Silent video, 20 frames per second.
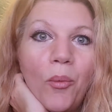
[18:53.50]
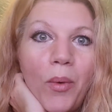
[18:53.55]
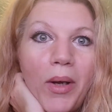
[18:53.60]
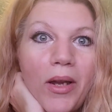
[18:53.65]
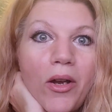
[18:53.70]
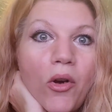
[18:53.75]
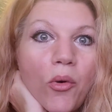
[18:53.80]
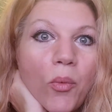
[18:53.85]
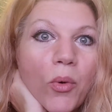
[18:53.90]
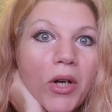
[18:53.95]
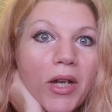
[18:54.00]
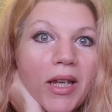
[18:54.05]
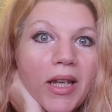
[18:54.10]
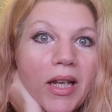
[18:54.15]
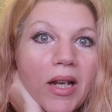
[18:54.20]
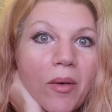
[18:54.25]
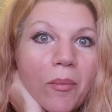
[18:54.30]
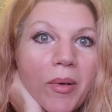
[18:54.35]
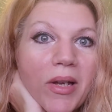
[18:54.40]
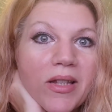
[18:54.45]
we are
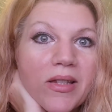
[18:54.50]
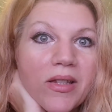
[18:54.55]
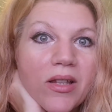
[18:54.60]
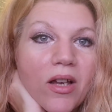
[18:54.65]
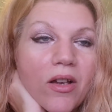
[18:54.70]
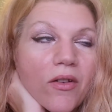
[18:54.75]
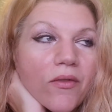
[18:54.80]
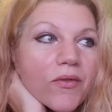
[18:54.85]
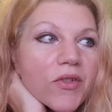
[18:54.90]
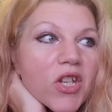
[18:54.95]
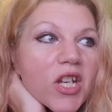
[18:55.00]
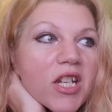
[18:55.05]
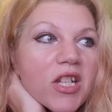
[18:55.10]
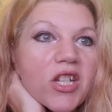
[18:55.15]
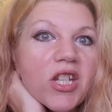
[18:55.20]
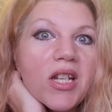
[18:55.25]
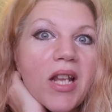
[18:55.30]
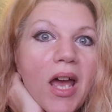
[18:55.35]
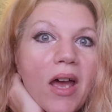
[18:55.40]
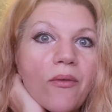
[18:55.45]
working our butts off,
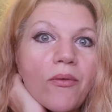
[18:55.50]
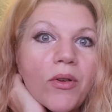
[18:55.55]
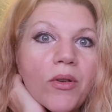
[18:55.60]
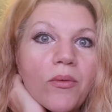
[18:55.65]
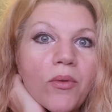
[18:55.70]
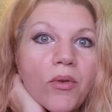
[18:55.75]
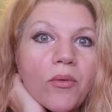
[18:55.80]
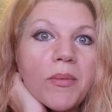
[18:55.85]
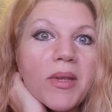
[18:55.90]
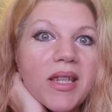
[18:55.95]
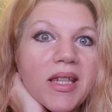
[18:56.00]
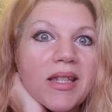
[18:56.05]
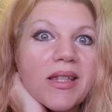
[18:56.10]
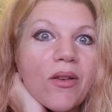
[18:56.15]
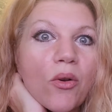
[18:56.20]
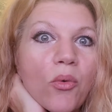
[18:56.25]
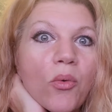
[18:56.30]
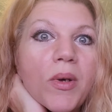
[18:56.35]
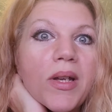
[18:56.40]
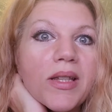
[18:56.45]
changing every room in this
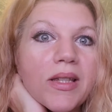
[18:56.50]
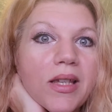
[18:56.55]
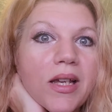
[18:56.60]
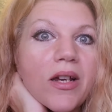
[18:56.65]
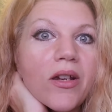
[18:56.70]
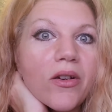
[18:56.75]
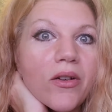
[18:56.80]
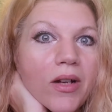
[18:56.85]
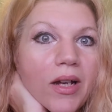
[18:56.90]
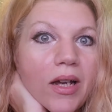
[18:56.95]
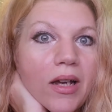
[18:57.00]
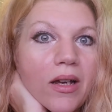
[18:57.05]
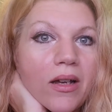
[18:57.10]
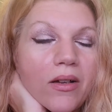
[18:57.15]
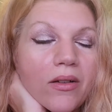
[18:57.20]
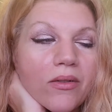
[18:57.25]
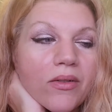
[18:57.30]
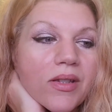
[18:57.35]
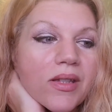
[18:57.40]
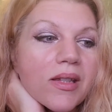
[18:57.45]
whole entire
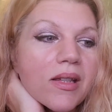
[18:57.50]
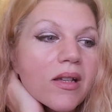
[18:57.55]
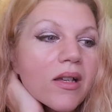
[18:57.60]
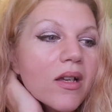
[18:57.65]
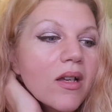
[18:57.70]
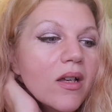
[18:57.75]
house.